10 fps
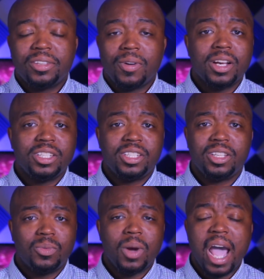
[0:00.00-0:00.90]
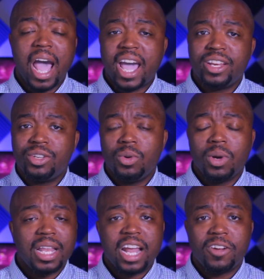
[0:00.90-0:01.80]
as far as just where I do
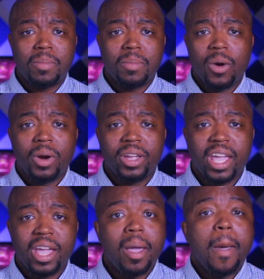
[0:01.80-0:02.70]
a lot of my work at.